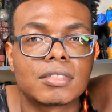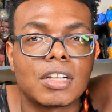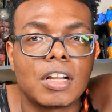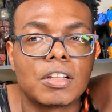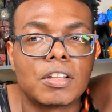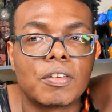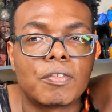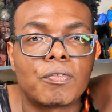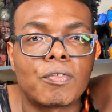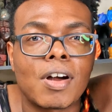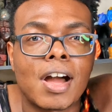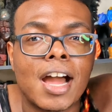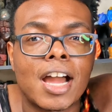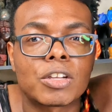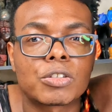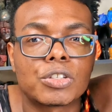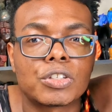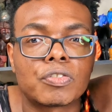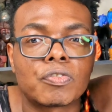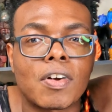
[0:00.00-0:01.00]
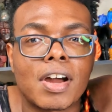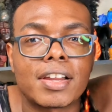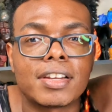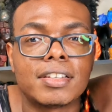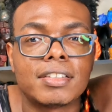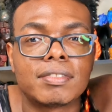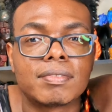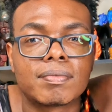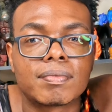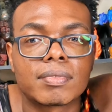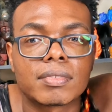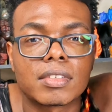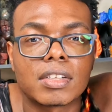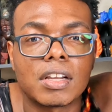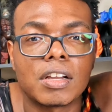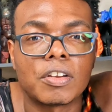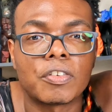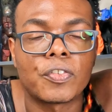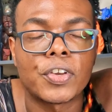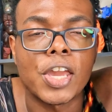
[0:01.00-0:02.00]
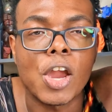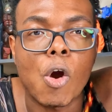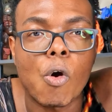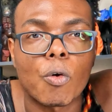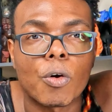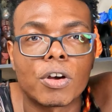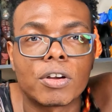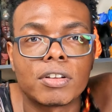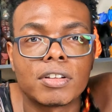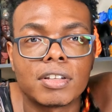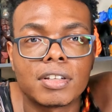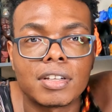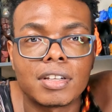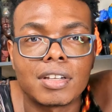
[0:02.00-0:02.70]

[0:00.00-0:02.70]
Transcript: uh, the Flash was fighting uh, Faora,